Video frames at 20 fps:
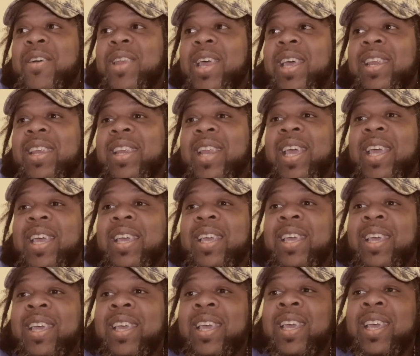
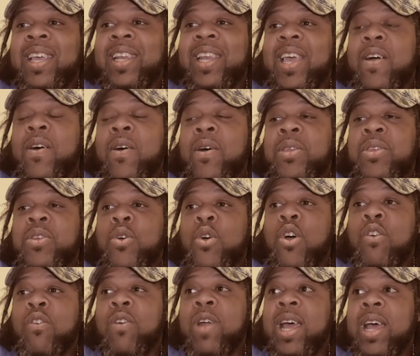they on
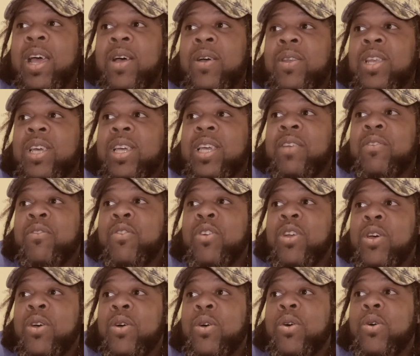URL looking
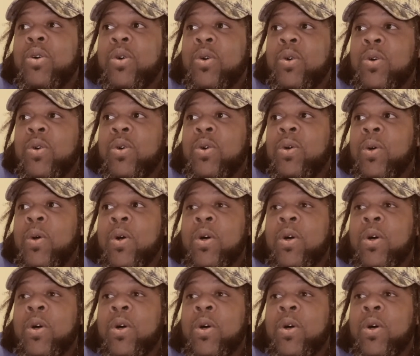real cool,